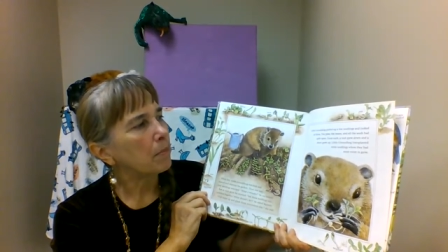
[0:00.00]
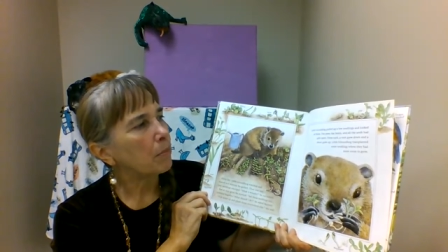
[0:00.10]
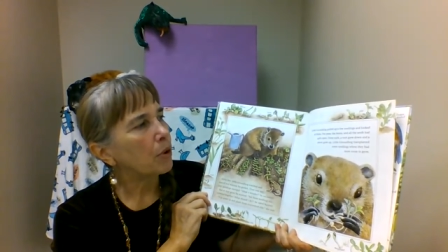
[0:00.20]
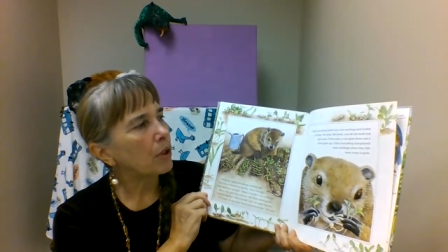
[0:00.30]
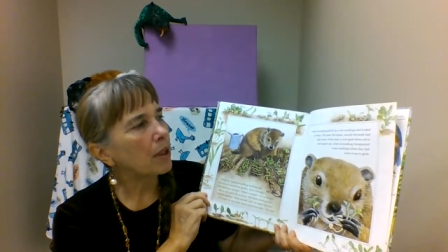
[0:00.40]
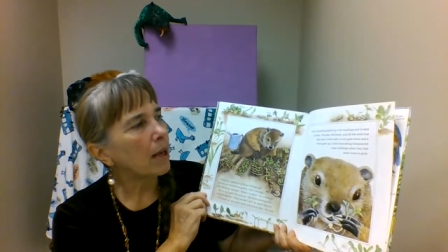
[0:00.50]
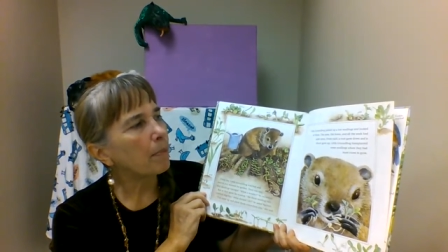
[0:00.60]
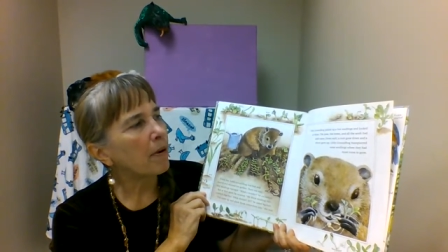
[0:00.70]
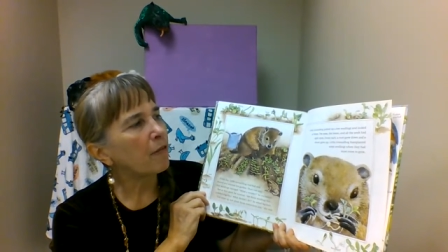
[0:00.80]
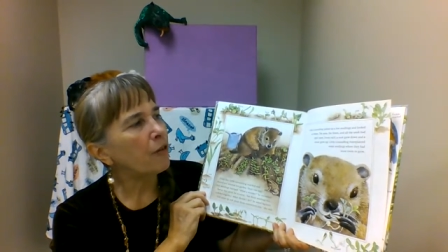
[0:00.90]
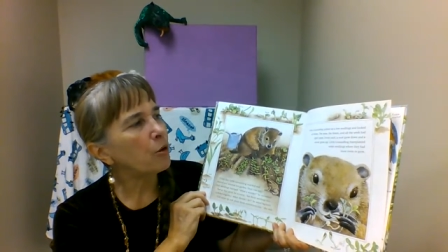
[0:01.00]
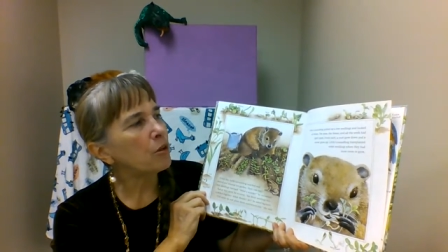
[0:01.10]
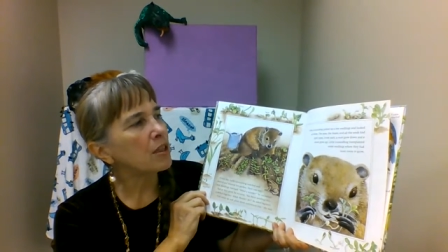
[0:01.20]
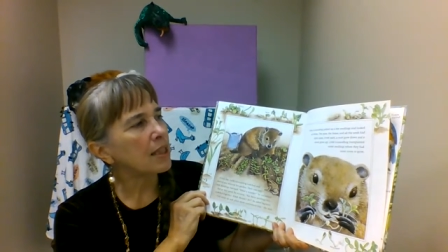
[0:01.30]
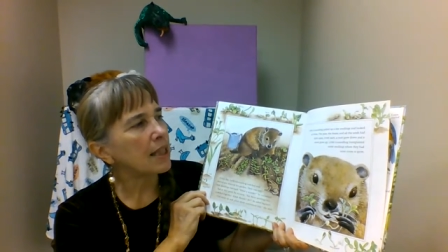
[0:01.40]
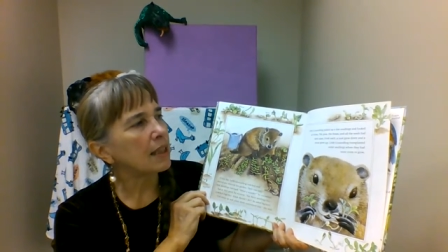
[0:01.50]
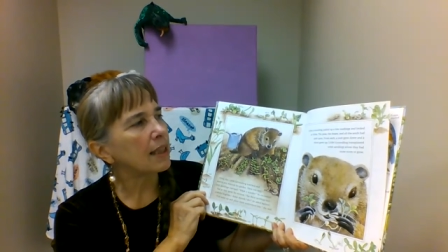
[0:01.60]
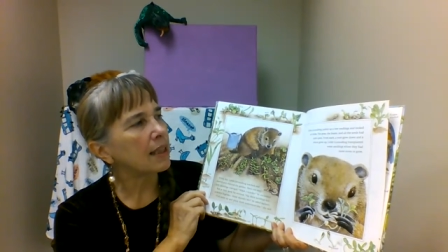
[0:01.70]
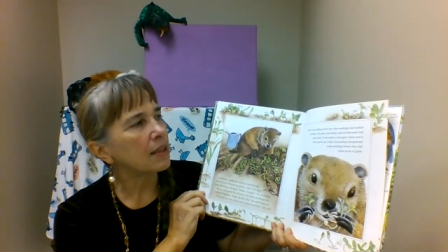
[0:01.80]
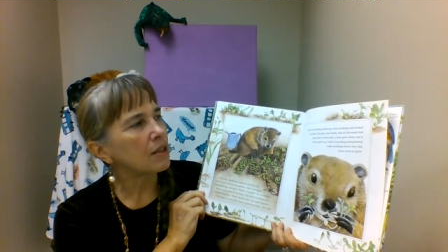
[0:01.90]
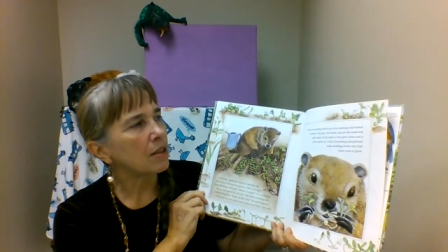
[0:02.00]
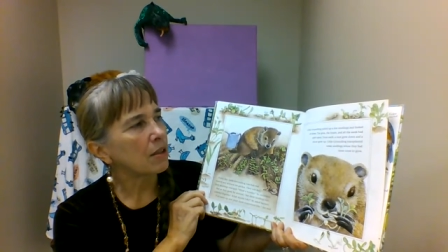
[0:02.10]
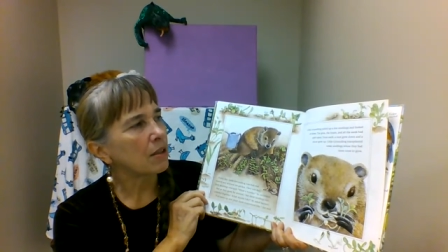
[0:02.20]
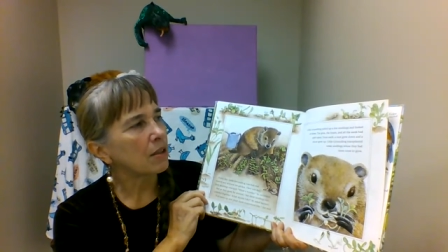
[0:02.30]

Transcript: pulled up a few seedlings.